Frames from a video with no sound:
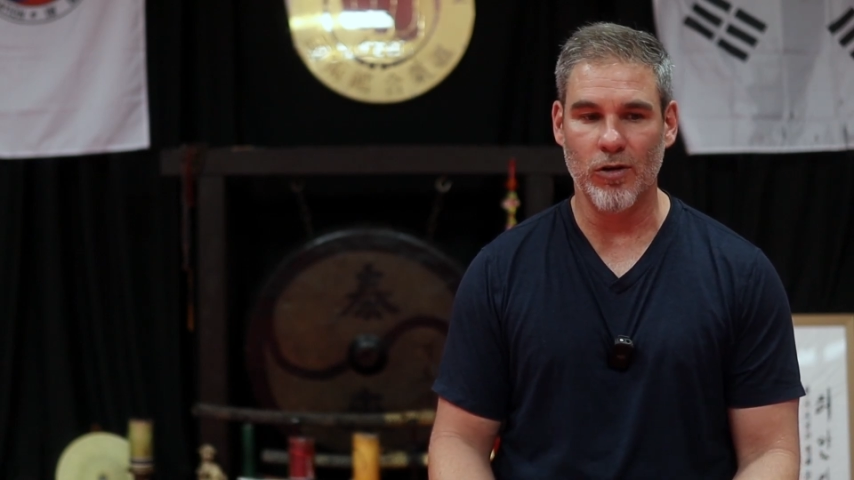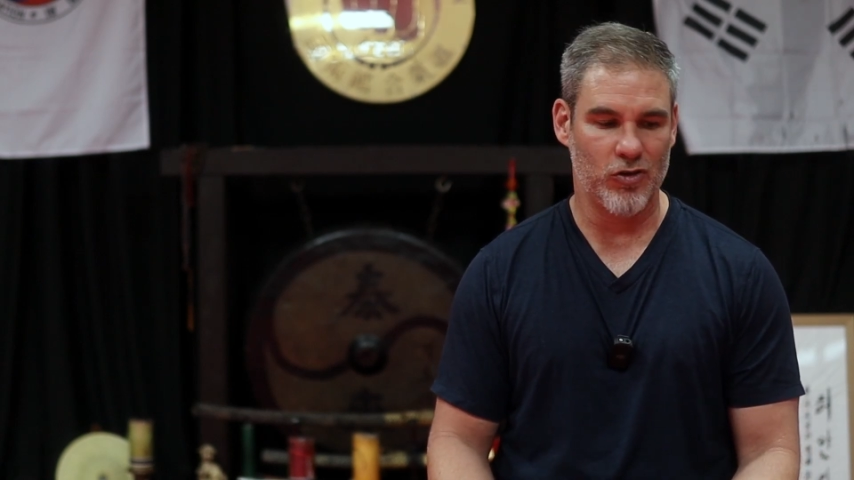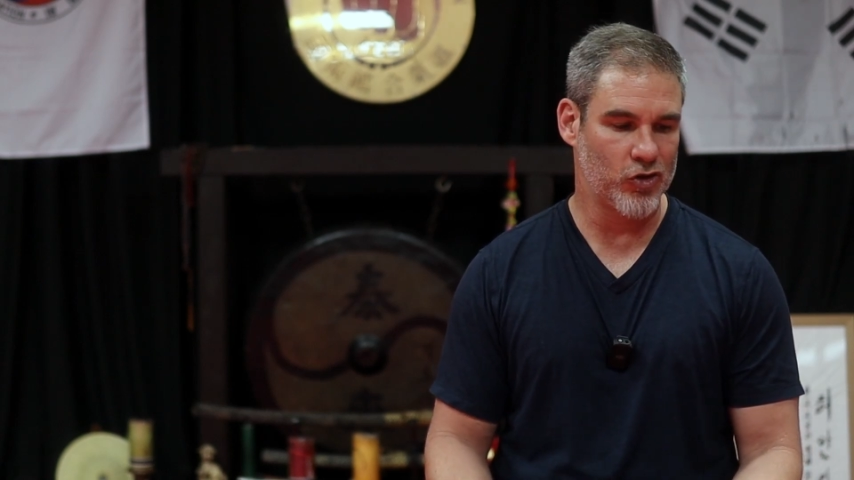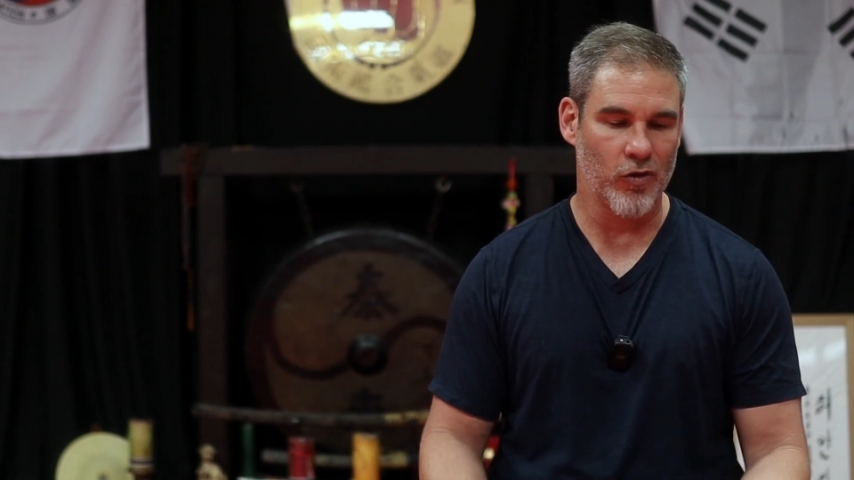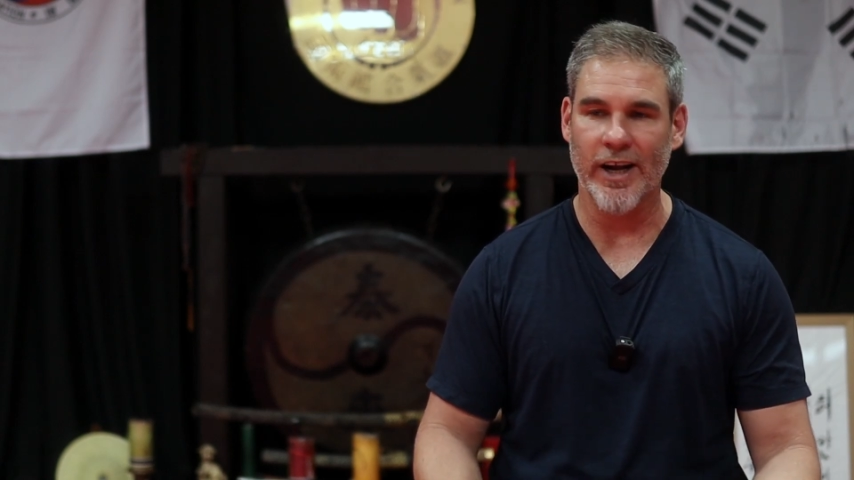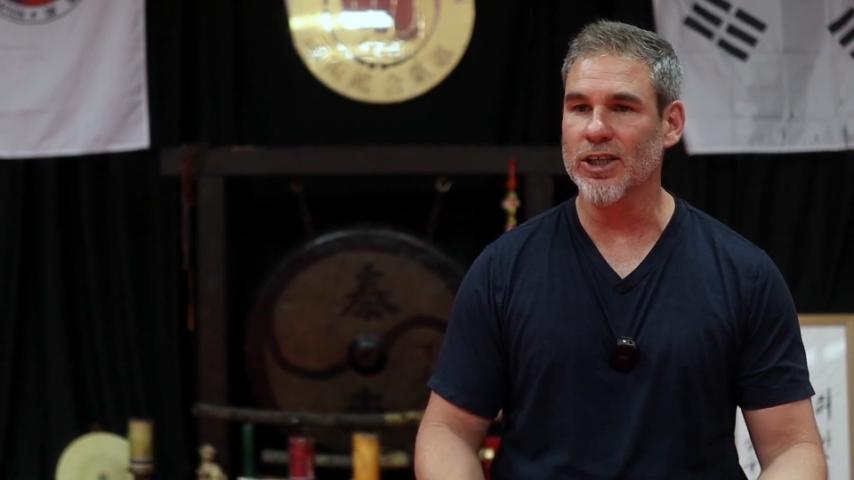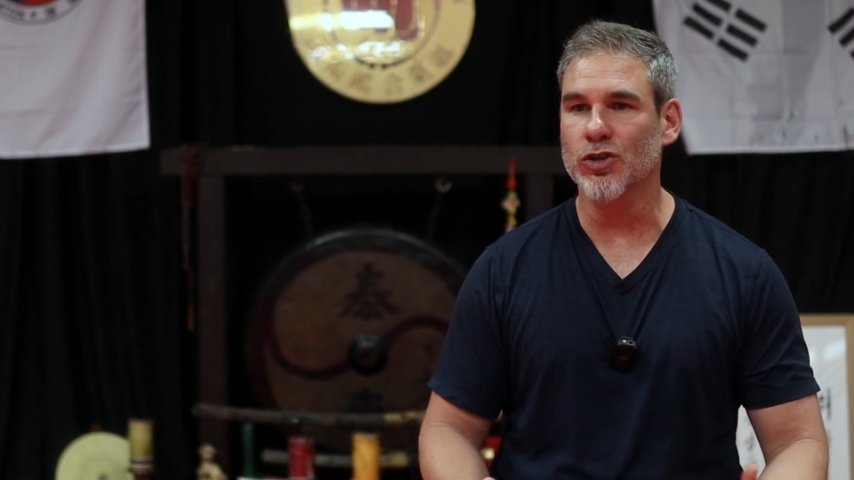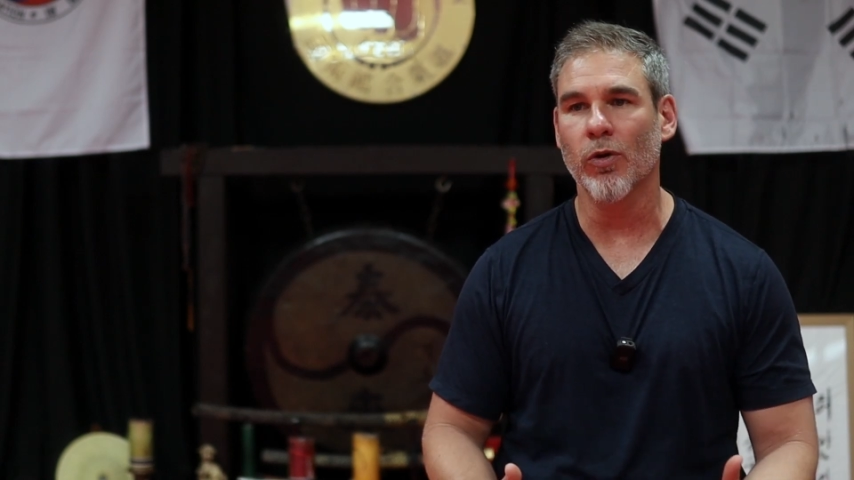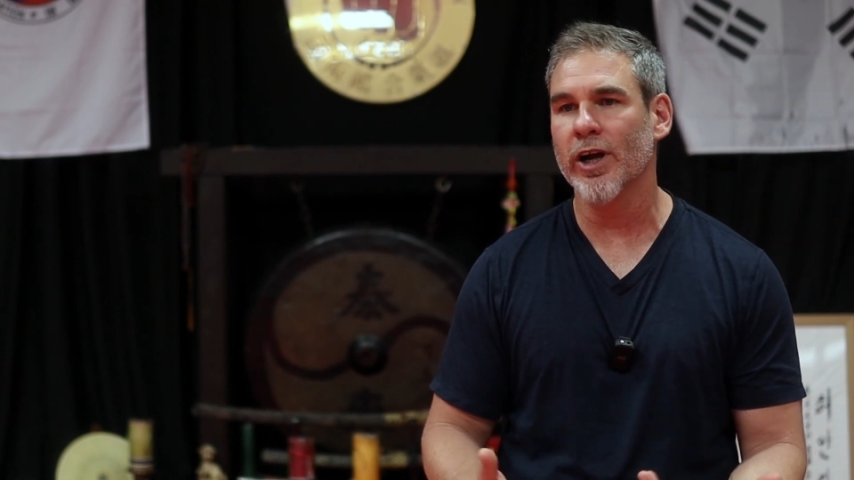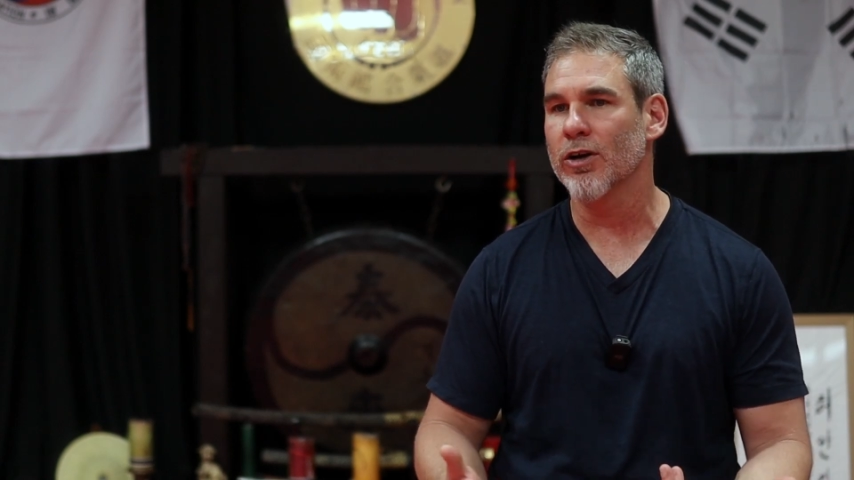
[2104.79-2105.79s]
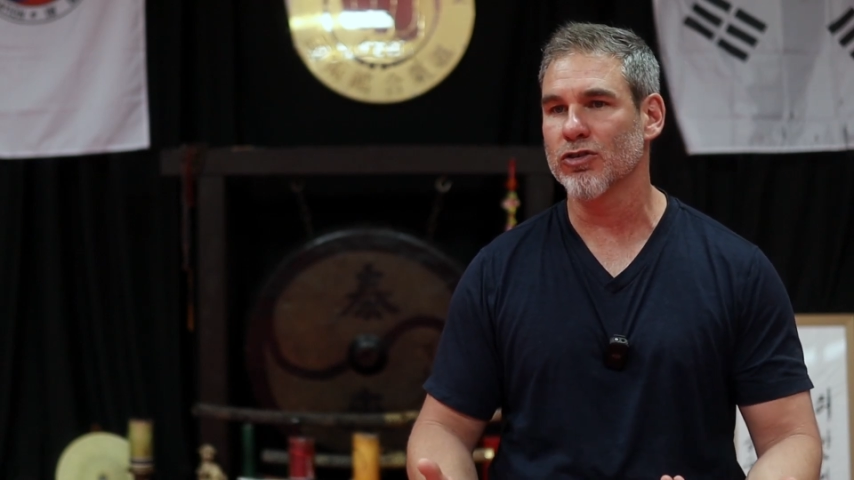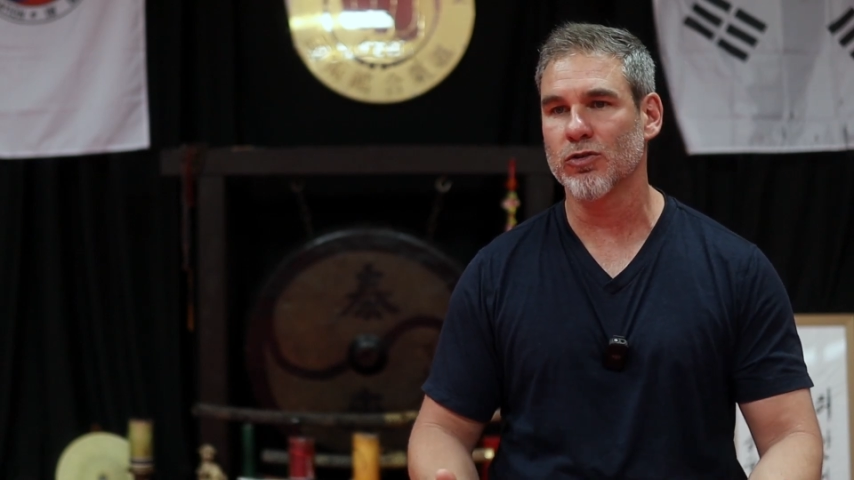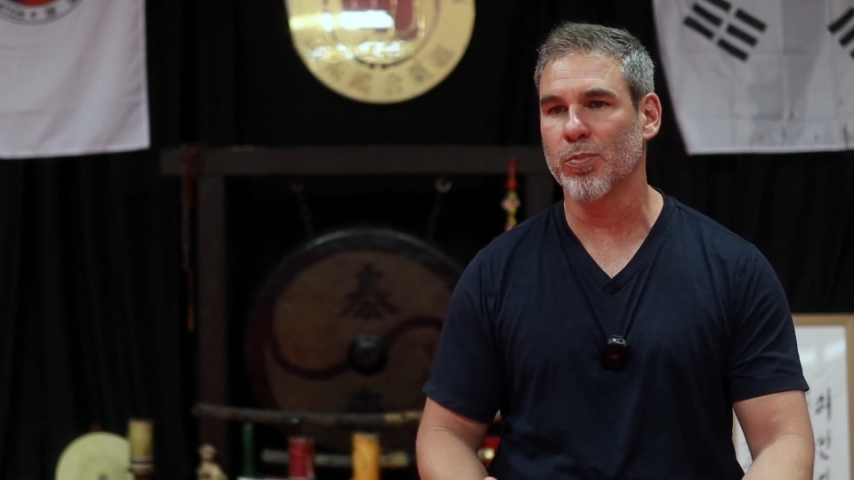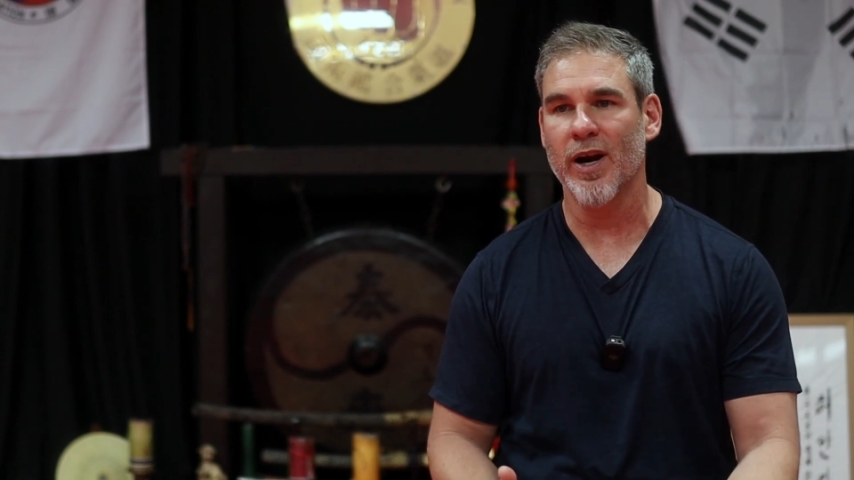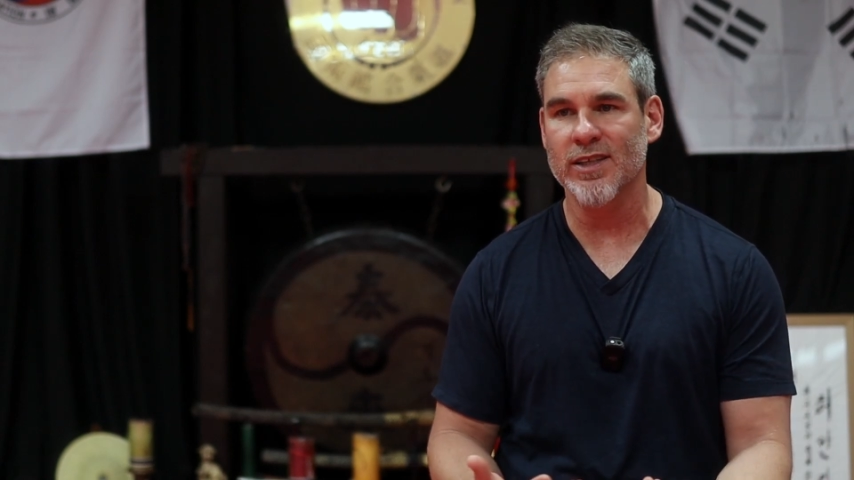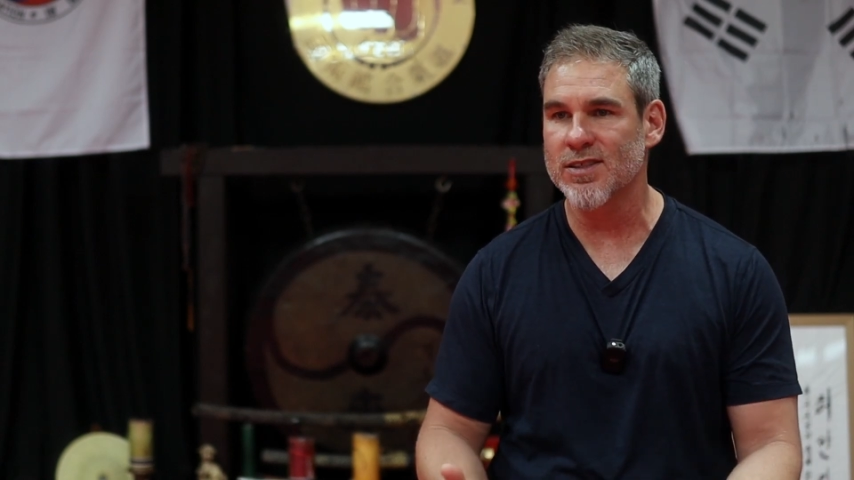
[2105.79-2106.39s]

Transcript: strain a joint or sprain